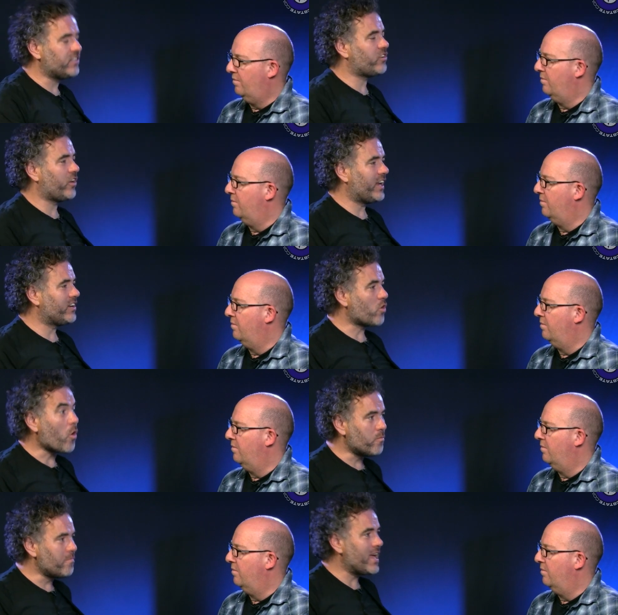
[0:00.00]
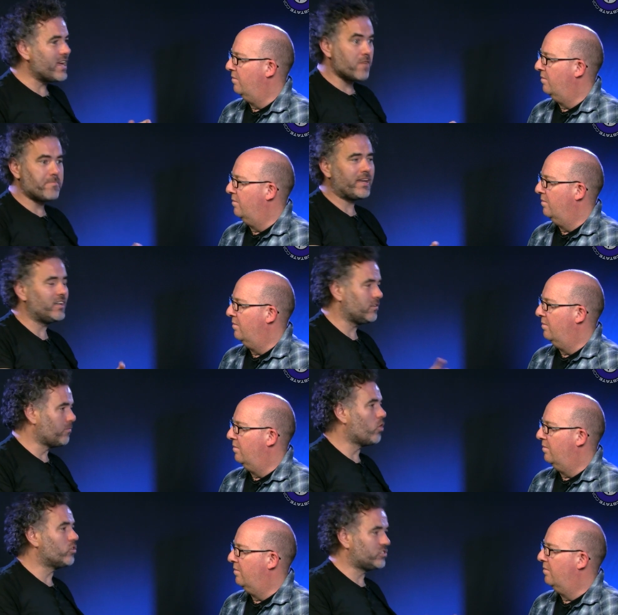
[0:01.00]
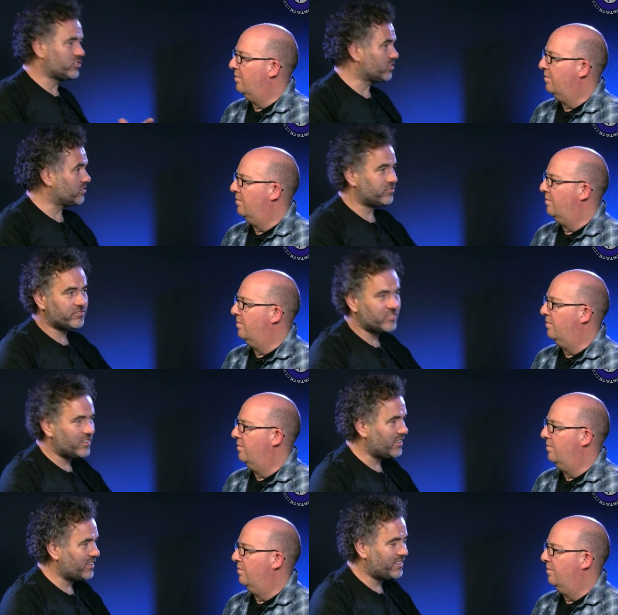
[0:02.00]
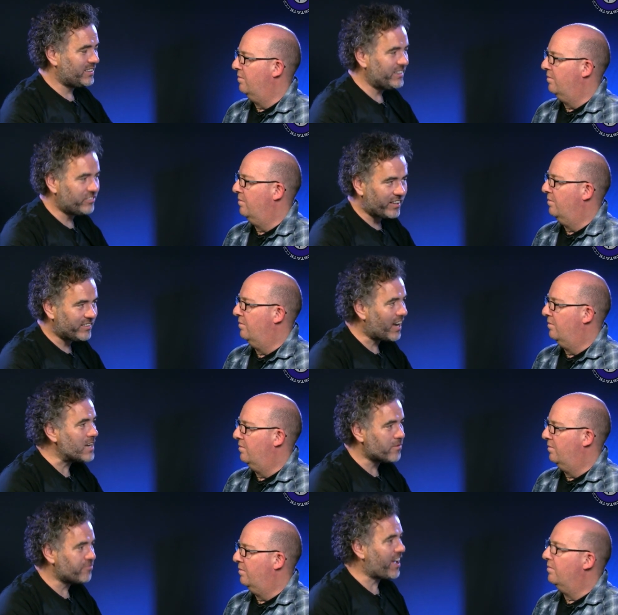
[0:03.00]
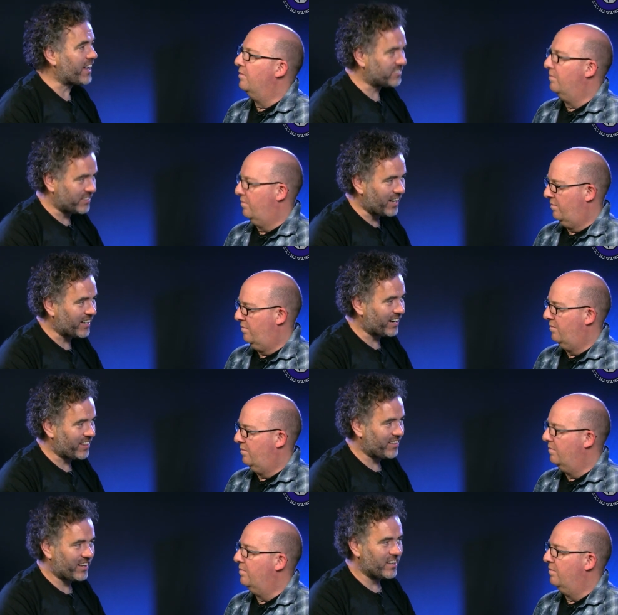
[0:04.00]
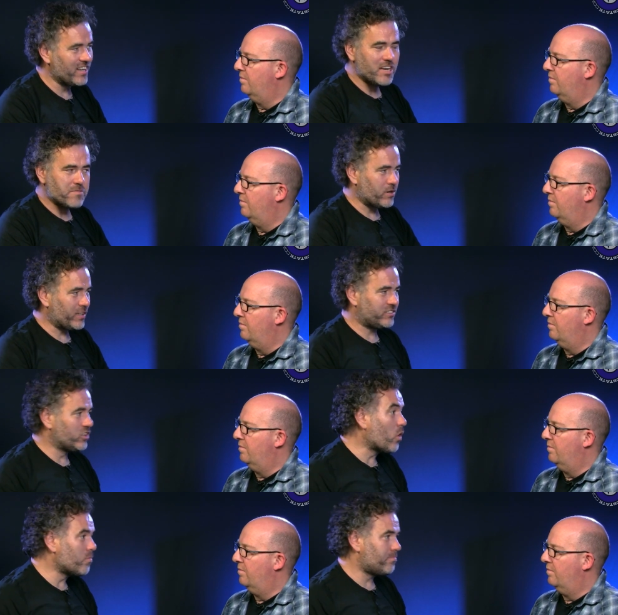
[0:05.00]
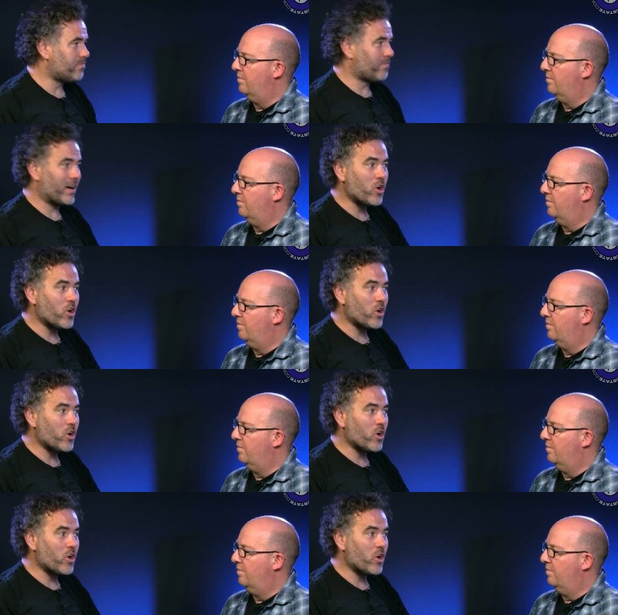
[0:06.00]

Speaker 1: Turnado may appeal more to sort of DJ type effects and that kind of thing, but it's no by